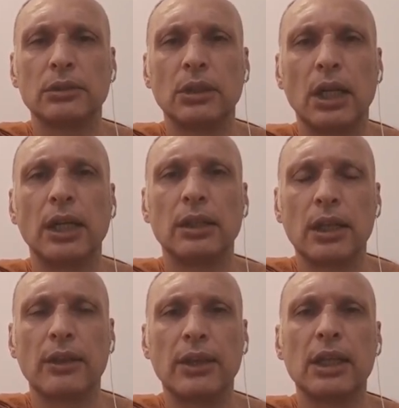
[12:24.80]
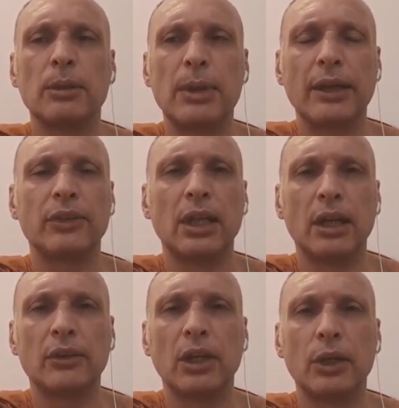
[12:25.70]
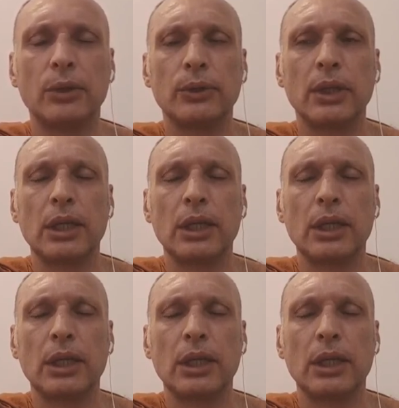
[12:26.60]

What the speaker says: right? Think about the unknown.